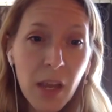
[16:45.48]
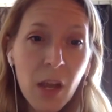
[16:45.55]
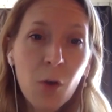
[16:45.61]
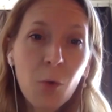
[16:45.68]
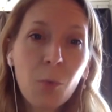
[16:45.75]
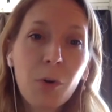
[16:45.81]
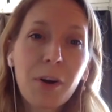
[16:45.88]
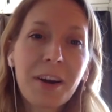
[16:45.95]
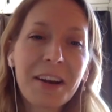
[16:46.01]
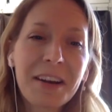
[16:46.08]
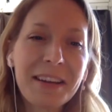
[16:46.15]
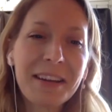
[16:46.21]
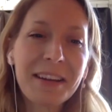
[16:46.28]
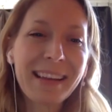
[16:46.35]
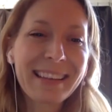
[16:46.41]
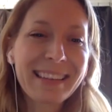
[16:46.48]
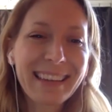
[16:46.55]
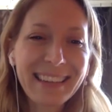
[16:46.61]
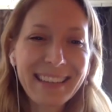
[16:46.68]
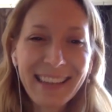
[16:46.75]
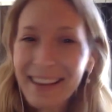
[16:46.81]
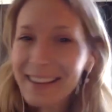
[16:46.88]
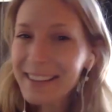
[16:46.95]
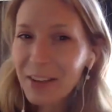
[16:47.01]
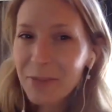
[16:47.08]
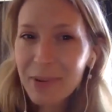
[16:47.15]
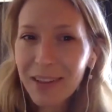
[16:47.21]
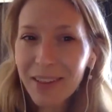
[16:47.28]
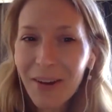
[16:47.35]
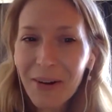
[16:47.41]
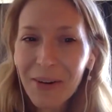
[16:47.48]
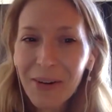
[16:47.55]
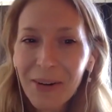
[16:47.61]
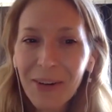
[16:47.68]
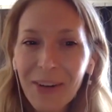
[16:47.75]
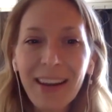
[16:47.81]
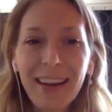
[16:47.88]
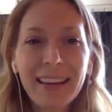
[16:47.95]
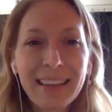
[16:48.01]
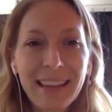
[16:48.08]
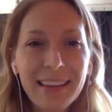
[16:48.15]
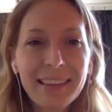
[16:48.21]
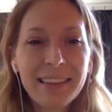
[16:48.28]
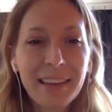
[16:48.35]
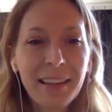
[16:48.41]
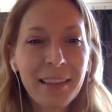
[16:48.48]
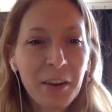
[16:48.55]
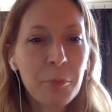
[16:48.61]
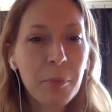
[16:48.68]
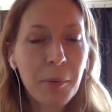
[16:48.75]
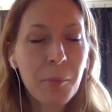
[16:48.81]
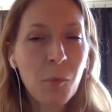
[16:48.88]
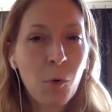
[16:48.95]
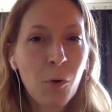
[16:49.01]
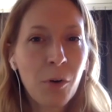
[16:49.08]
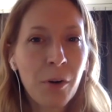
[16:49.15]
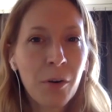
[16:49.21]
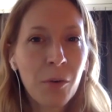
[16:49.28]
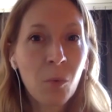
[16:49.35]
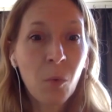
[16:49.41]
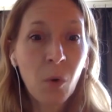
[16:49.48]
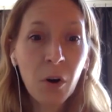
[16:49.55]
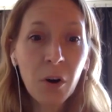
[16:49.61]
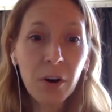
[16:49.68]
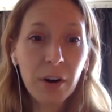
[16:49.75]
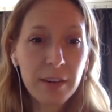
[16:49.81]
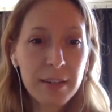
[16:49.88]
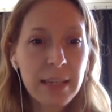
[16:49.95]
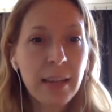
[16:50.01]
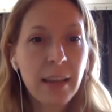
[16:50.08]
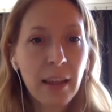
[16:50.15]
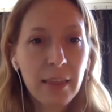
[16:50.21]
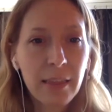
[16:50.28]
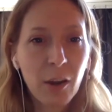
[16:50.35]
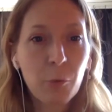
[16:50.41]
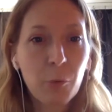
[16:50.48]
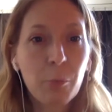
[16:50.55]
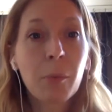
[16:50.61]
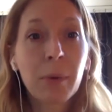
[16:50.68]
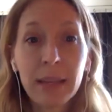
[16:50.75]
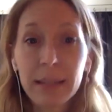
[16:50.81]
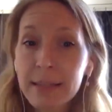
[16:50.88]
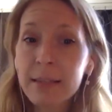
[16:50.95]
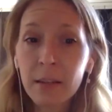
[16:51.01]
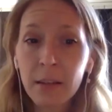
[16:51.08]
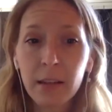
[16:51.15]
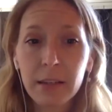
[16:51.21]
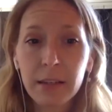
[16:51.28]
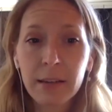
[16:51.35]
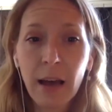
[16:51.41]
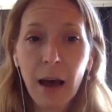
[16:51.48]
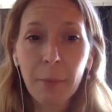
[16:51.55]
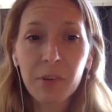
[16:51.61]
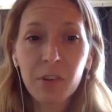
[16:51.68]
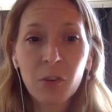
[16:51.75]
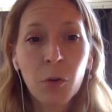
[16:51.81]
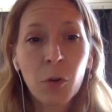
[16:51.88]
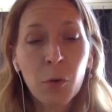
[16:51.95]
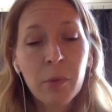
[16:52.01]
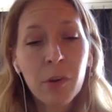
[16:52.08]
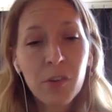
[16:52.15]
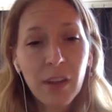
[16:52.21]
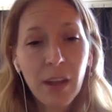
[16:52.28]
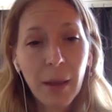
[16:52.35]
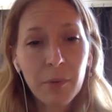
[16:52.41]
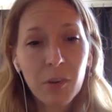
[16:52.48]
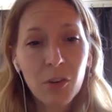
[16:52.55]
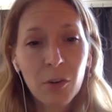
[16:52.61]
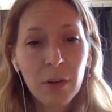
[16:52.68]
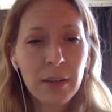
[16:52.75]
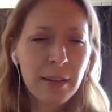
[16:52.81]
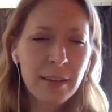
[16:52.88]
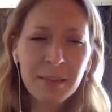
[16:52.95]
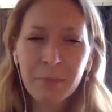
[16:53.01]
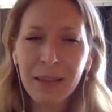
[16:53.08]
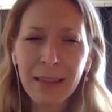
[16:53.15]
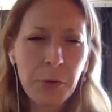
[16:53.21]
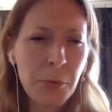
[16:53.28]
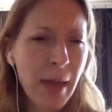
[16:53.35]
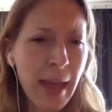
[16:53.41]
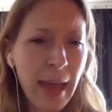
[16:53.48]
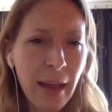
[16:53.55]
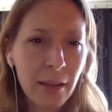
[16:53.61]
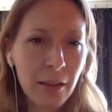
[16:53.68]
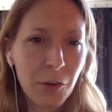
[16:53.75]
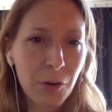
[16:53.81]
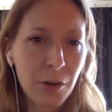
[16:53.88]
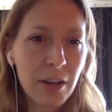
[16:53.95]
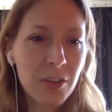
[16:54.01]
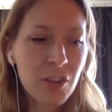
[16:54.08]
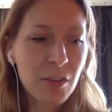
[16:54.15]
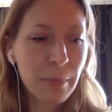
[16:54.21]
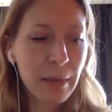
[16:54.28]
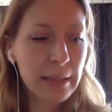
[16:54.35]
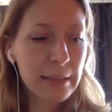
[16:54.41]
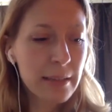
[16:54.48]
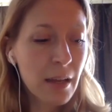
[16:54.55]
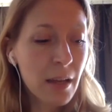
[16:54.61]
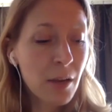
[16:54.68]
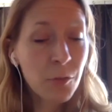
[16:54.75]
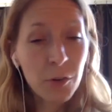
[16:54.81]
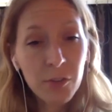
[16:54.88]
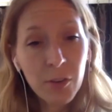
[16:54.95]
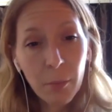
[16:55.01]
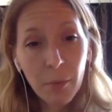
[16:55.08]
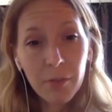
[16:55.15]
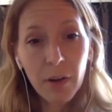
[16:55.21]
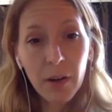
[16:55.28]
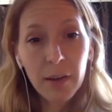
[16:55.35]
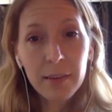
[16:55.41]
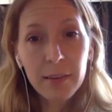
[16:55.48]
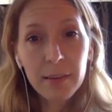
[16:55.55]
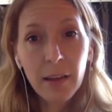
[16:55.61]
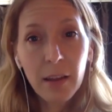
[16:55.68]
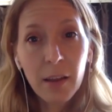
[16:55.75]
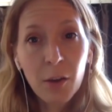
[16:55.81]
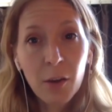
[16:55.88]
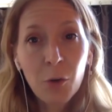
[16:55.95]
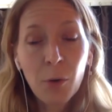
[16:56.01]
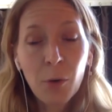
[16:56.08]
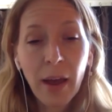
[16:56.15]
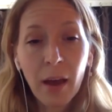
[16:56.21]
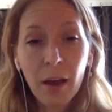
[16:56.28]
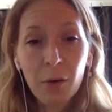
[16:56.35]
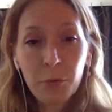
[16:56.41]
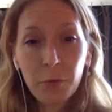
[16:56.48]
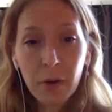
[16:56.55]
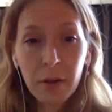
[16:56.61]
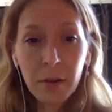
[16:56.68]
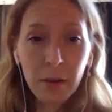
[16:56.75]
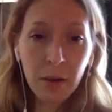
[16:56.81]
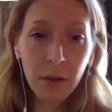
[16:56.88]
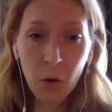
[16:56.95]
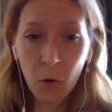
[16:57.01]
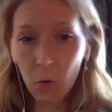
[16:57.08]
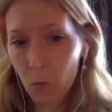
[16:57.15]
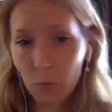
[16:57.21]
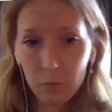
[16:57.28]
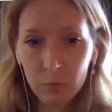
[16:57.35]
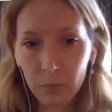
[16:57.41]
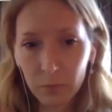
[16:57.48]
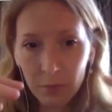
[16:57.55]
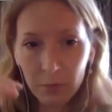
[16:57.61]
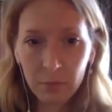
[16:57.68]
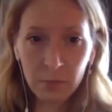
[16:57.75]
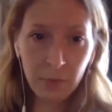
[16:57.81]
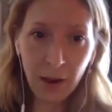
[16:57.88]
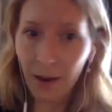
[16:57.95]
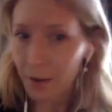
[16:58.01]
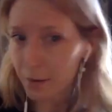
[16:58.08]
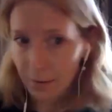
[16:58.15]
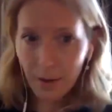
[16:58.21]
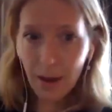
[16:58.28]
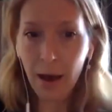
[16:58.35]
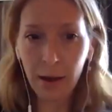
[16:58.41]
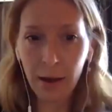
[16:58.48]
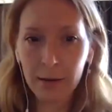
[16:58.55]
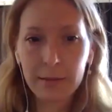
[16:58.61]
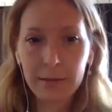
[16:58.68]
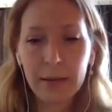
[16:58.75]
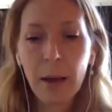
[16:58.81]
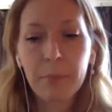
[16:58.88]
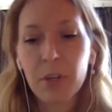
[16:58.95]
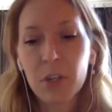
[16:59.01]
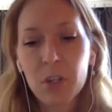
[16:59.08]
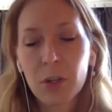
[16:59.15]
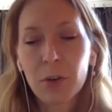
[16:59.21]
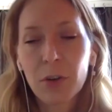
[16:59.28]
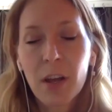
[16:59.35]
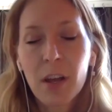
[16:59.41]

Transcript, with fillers: We're going to, it's going to take us a little bit longer and it takes a little bit more work to get there, but we can still get to tops. So your music aptitude, it doesn't mean you can't learn. It just means for some of us who have, you know, not the highest aptitude,